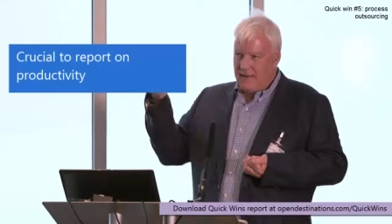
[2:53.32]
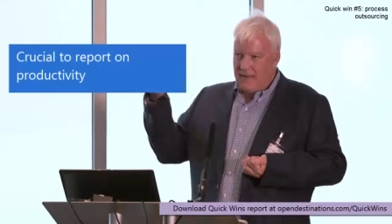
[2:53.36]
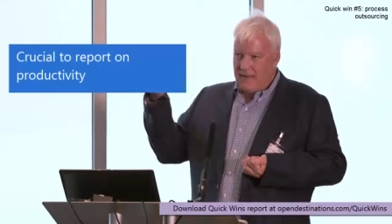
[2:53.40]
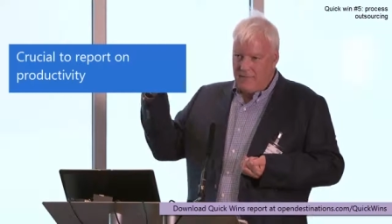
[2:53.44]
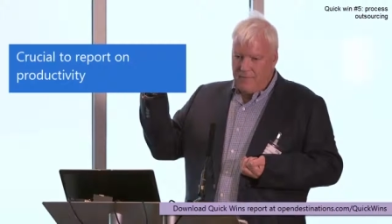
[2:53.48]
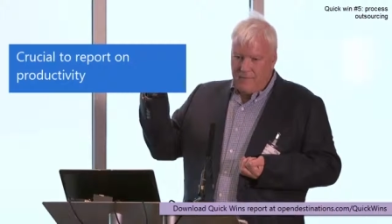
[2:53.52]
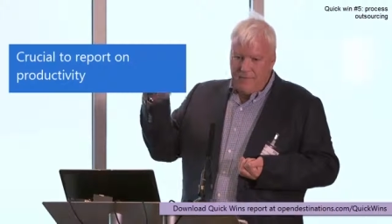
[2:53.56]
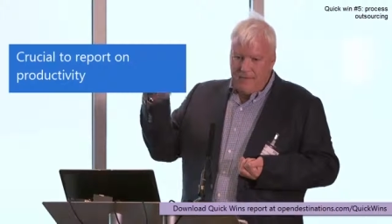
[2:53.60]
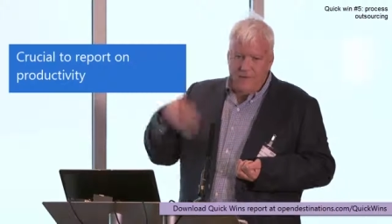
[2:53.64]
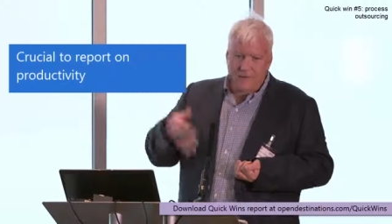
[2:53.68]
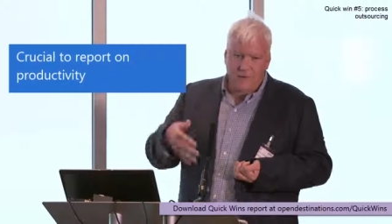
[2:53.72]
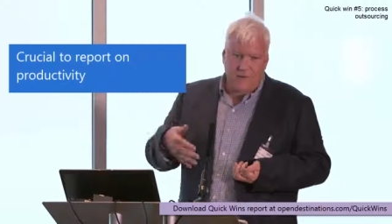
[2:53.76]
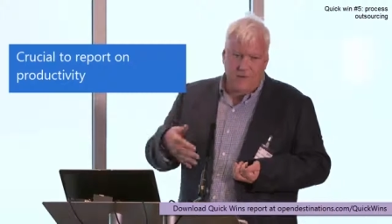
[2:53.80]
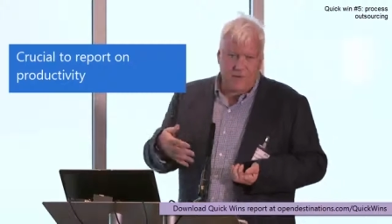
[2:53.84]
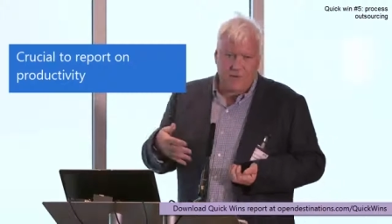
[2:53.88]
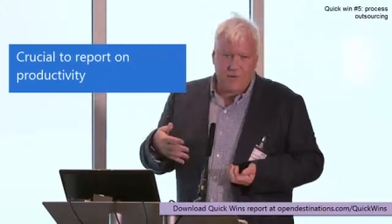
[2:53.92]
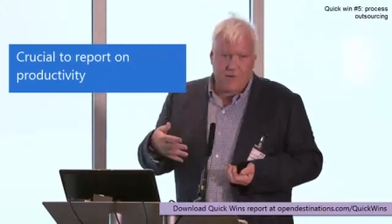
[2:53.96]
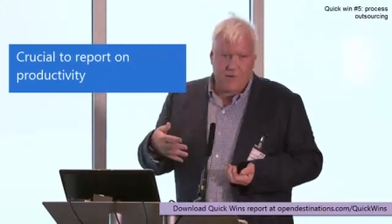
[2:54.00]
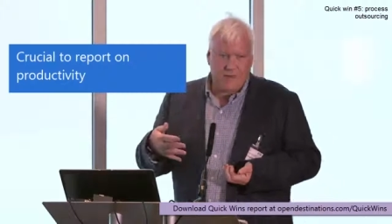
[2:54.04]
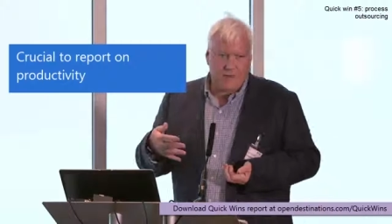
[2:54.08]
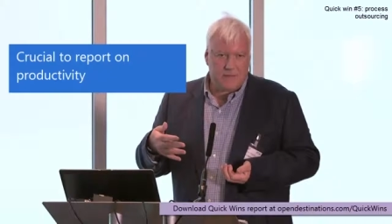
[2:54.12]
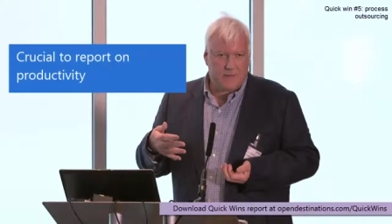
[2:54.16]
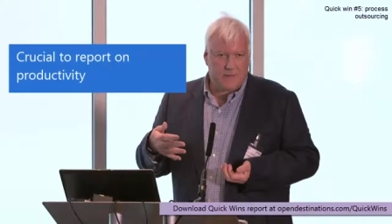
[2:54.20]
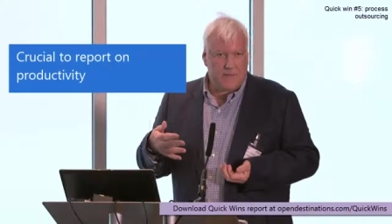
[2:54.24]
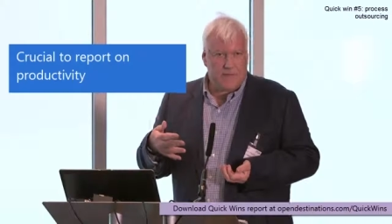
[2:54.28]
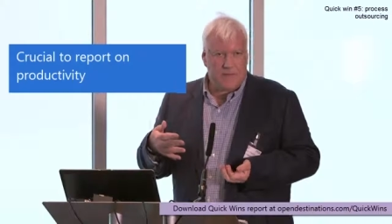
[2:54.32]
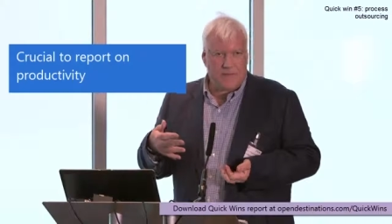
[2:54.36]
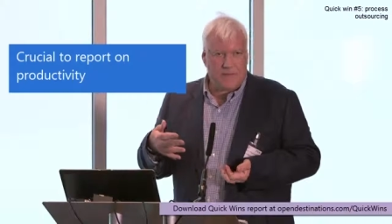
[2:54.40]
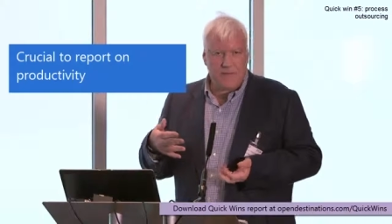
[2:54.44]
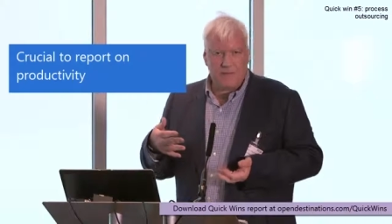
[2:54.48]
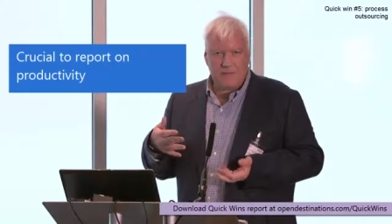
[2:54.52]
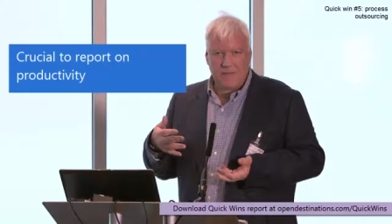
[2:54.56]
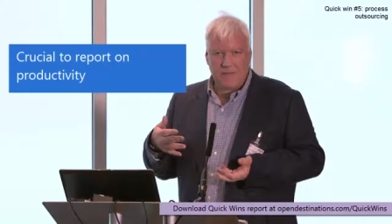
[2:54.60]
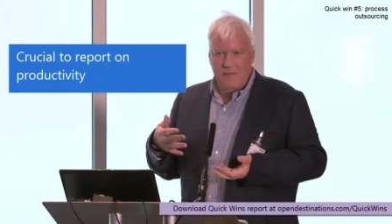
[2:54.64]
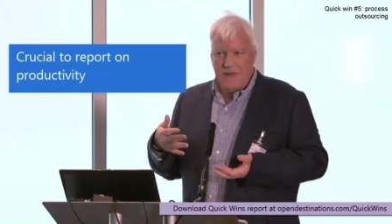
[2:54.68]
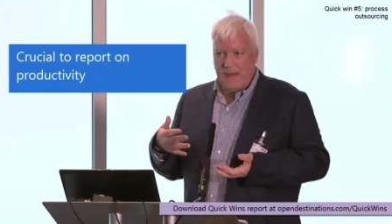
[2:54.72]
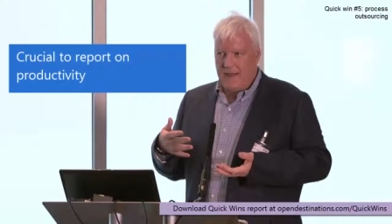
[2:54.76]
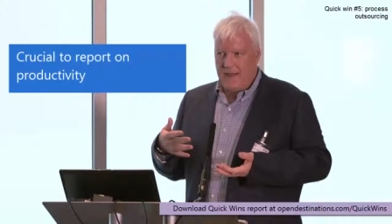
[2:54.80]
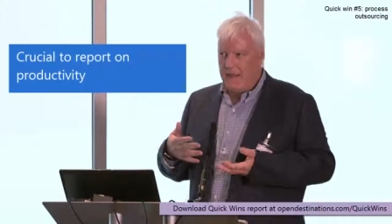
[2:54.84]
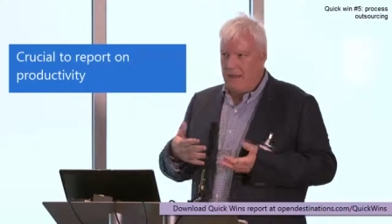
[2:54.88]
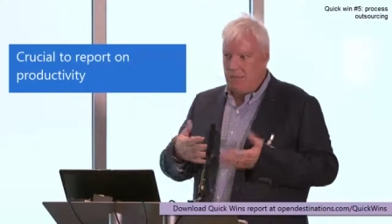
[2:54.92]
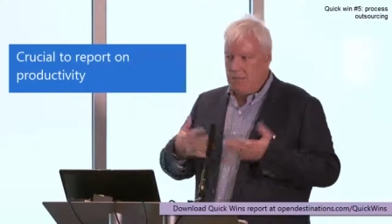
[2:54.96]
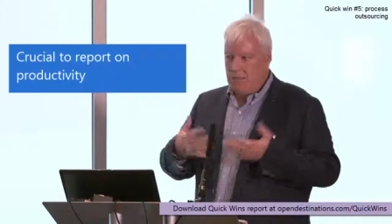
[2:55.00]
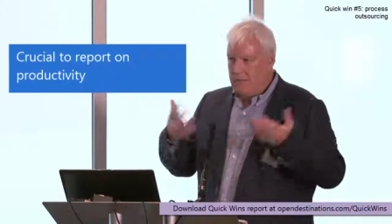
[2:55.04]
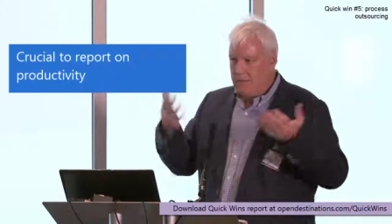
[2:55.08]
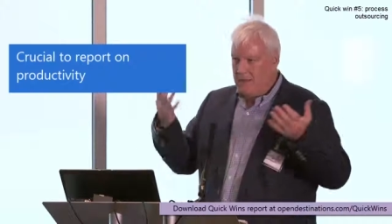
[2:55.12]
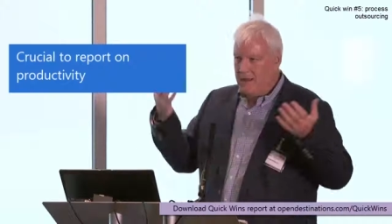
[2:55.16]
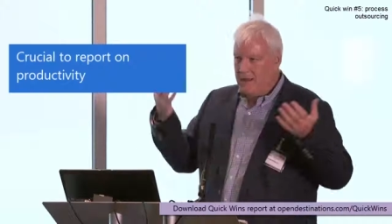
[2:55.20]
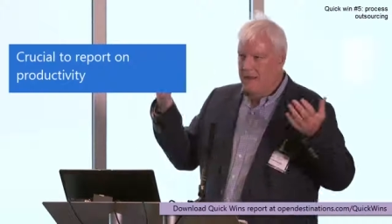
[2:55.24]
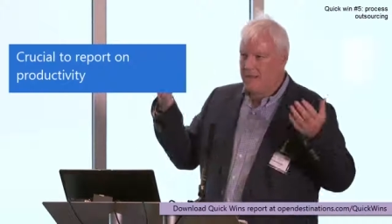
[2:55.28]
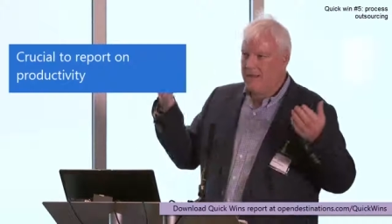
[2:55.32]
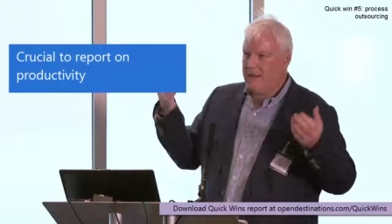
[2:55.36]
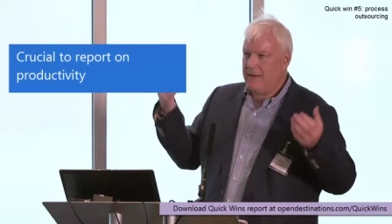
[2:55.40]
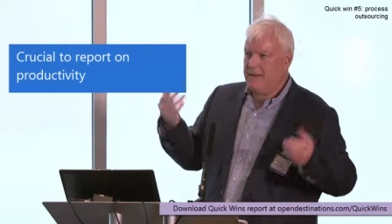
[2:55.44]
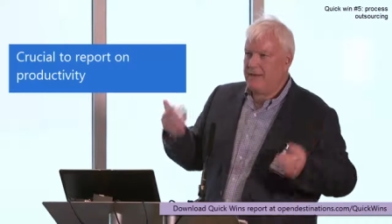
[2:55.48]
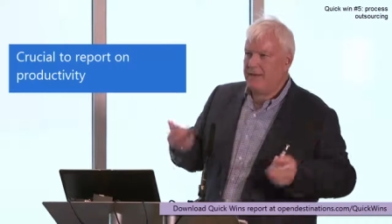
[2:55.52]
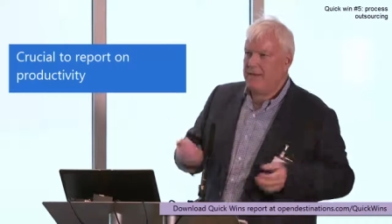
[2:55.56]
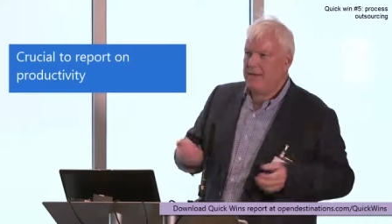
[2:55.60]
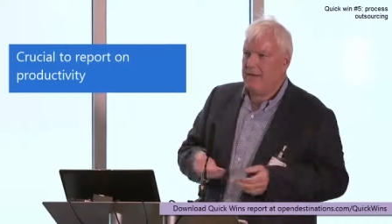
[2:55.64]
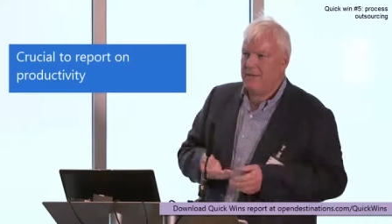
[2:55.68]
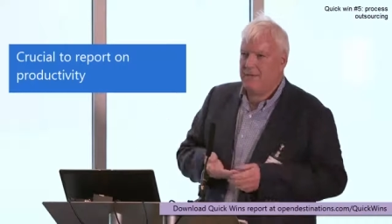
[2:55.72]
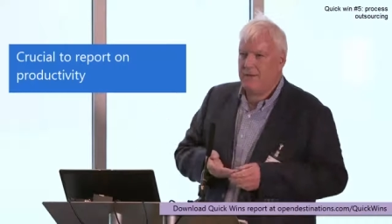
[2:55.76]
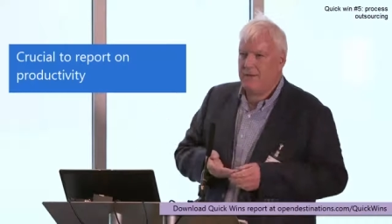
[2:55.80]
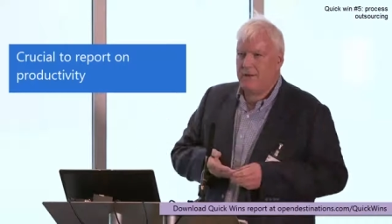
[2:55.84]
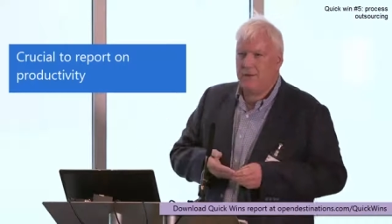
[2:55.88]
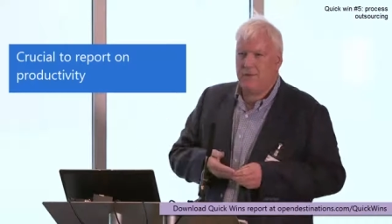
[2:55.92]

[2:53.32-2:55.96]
these are all the things we got today, these 100